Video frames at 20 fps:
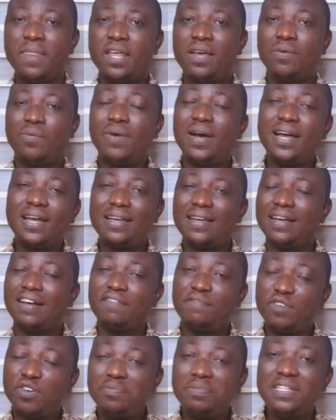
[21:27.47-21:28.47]
Well, I've
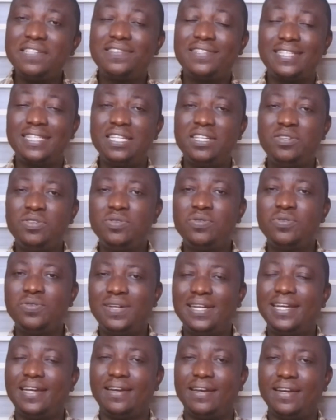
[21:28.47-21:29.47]
not been seeing you
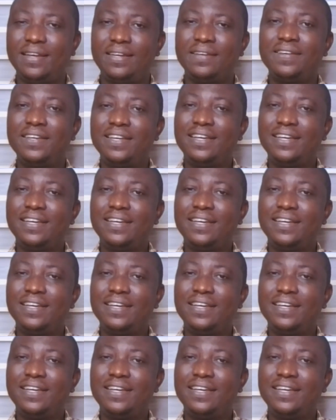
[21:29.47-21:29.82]
lately.